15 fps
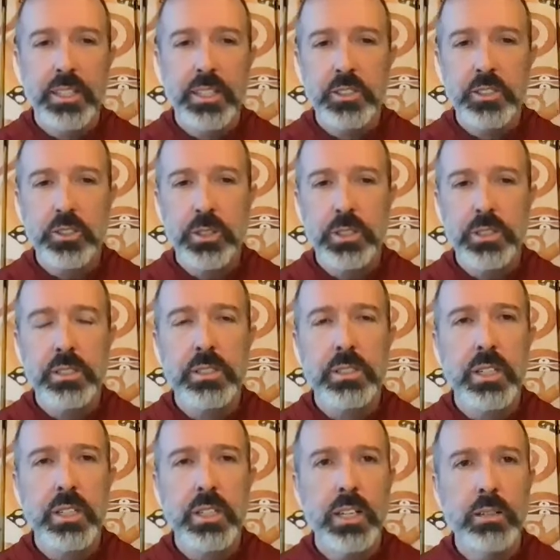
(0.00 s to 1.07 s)
Chris.
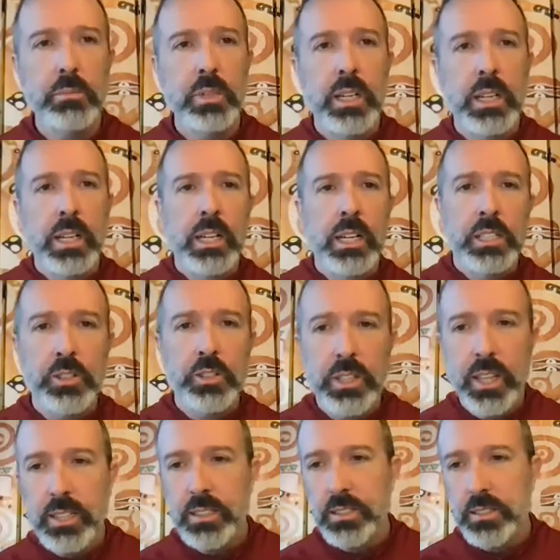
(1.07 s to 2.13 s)
So I'd like
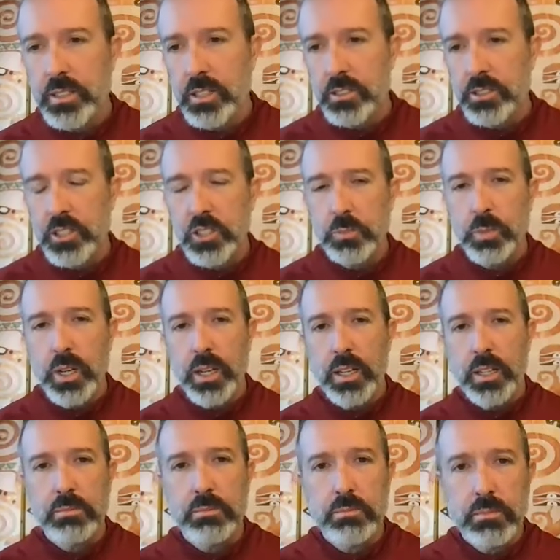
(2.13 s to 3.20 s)
to start just
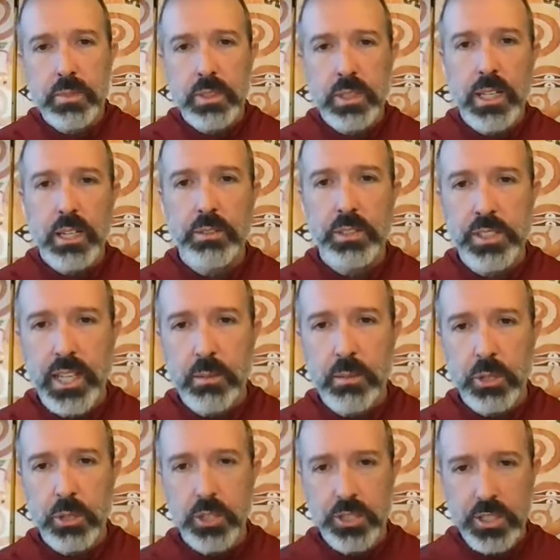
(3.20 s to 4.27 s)
by kind of
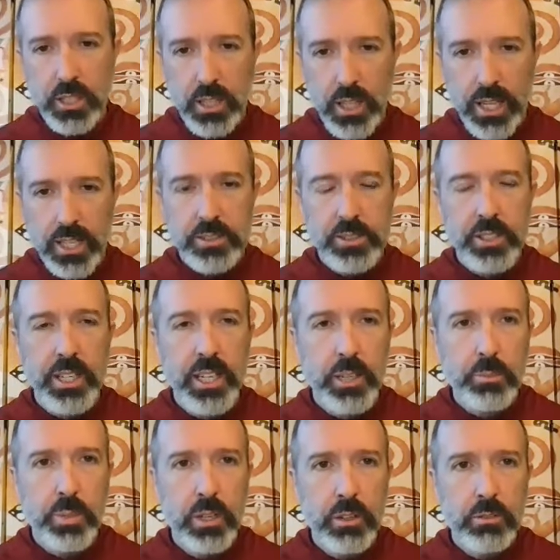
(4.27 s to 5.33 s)
establishing the
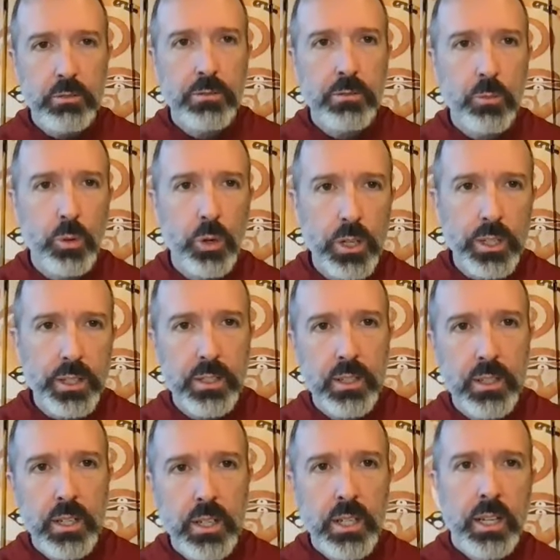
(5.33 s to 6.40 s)
landscape of what
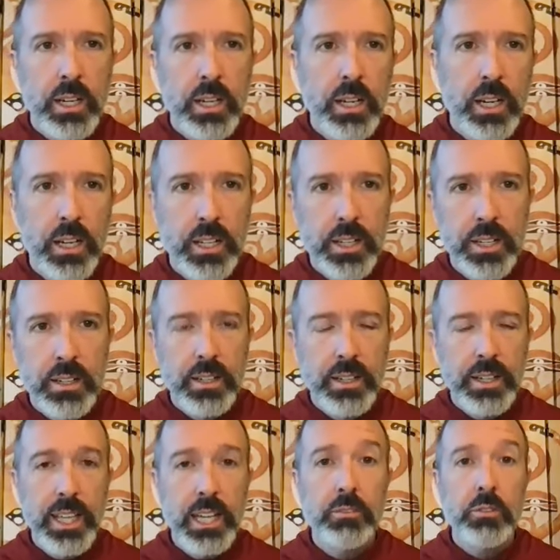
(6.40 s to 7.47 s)

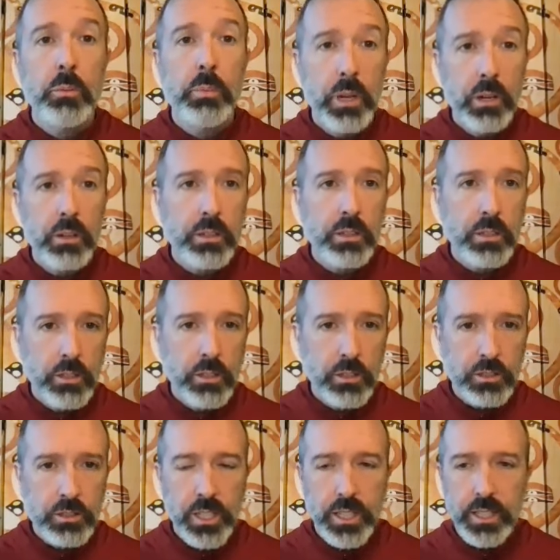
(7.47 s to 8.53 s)
Native America
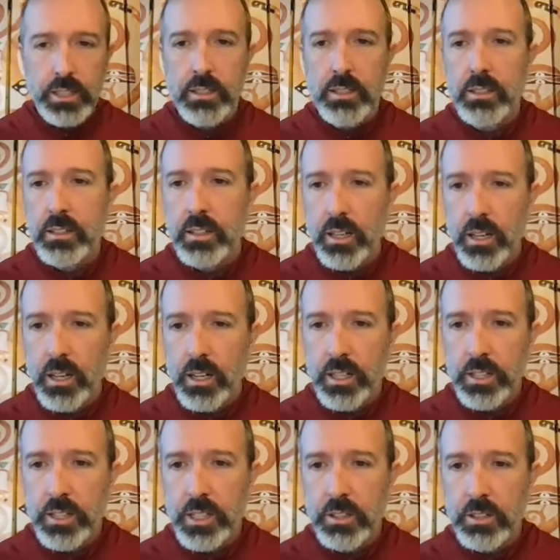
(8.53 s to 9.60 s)
looks like
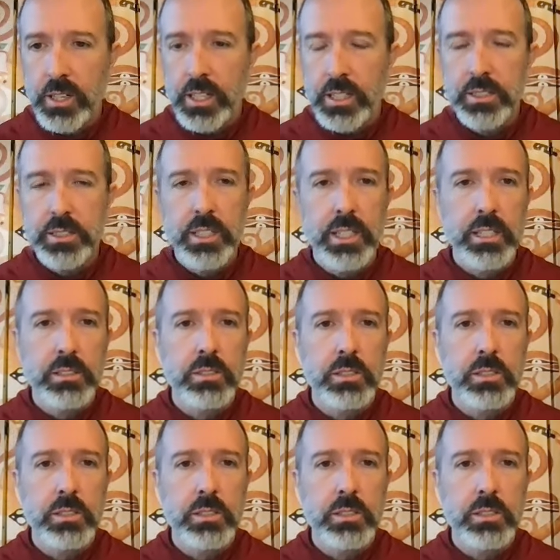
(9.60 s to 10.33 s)
in the United States.